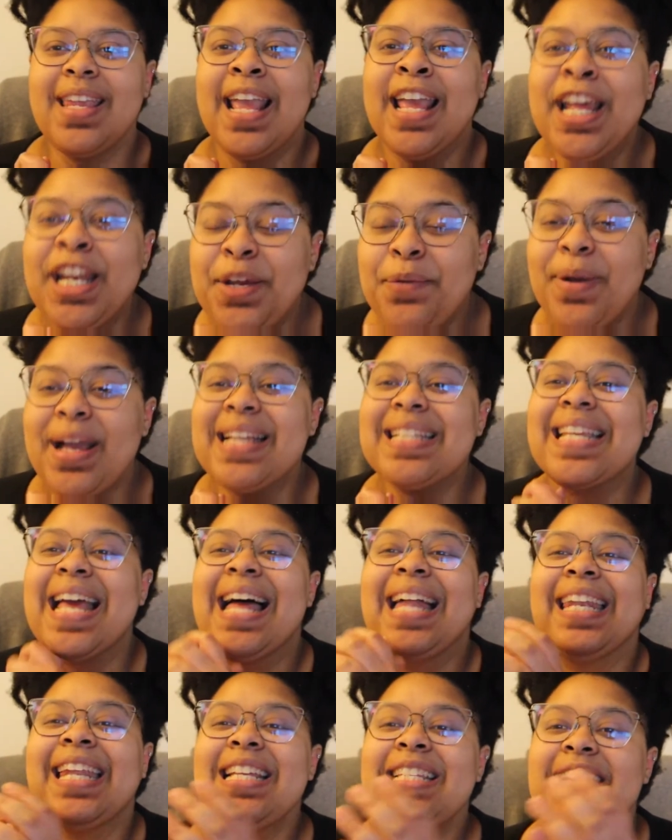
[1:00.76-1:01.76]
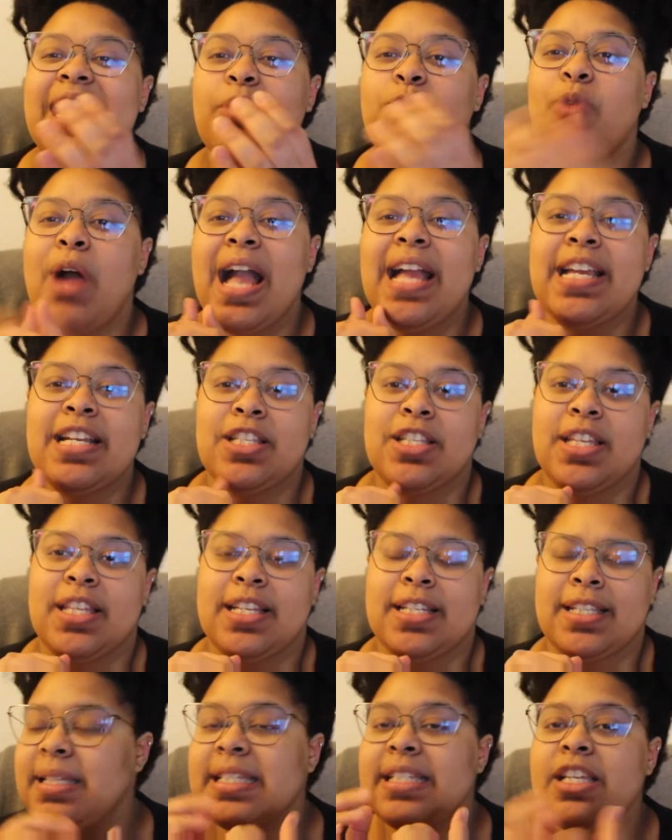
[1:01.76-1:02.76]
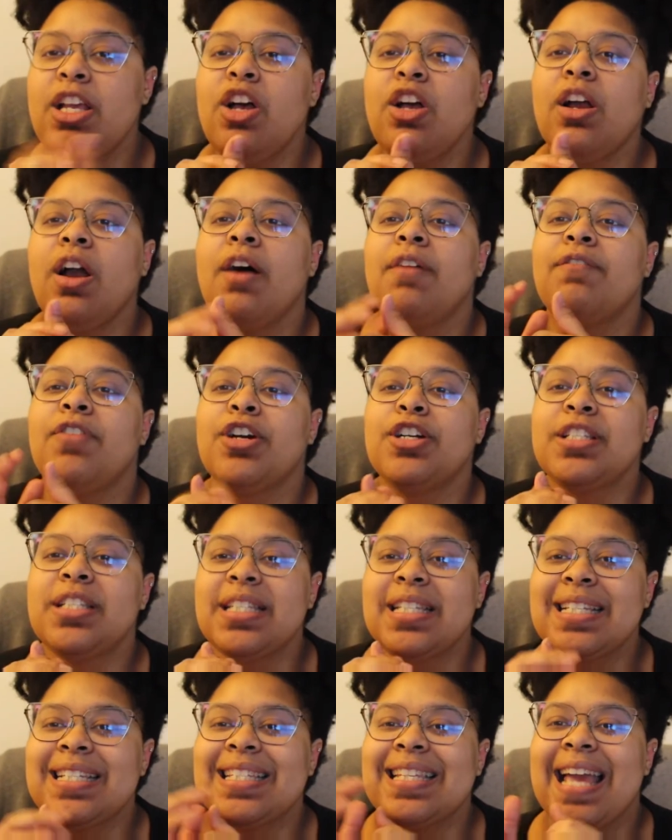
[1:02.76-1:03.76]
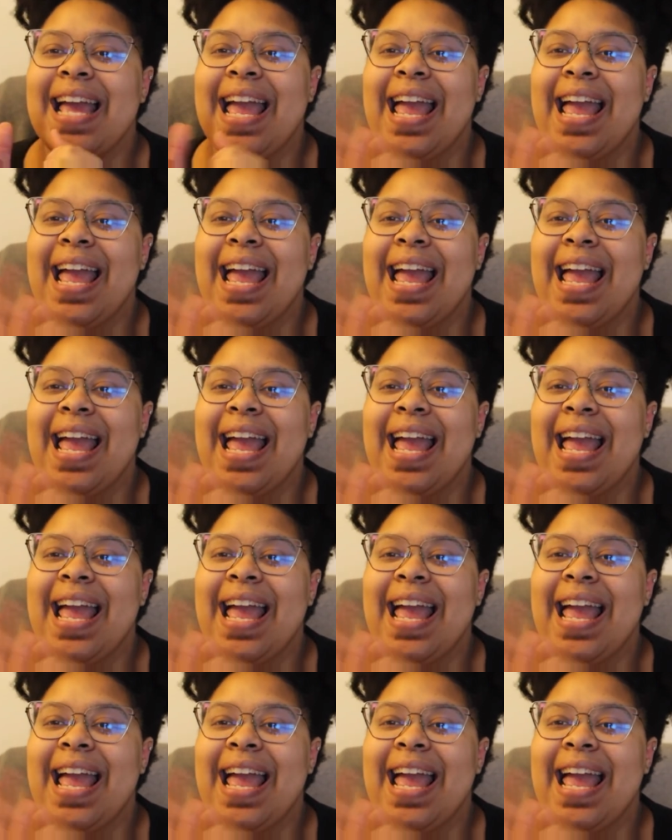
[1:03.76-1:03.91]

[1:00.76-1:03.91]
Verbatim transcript: anyways, let's get right into this. Silk versus